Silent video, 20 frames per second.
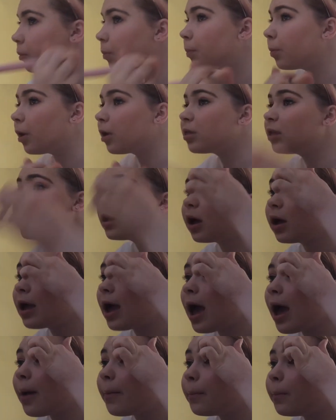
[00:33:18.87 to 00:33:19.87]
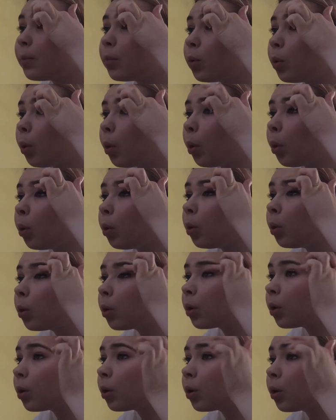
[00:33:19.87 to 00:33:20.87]
But I think I ate more
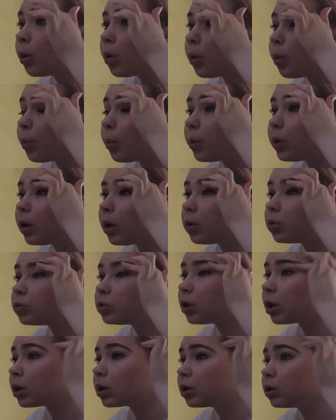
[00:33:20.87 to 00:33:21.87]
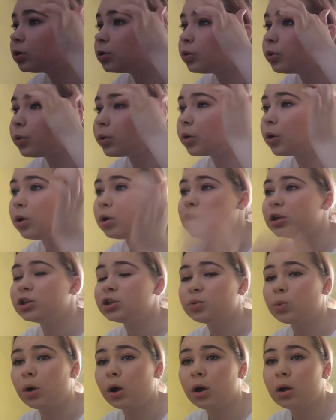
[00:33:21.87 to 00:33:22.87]
when I was like doing
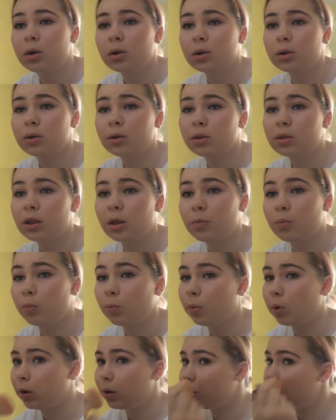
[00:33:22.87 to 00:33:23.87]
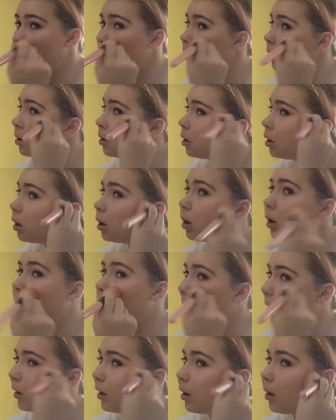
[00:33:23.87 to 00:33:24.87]
college work than what
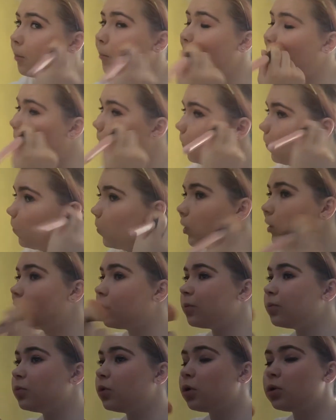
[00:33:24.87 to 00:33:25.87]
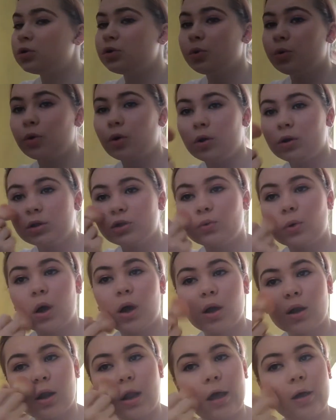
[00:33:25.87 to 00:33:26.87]
I am when I'm not doing college work
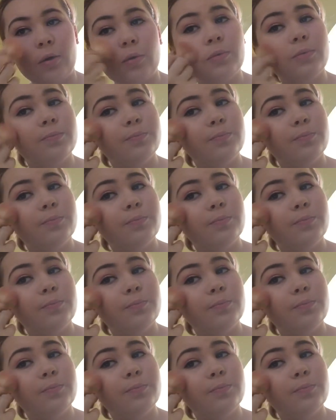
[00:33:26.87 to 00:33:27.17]
now.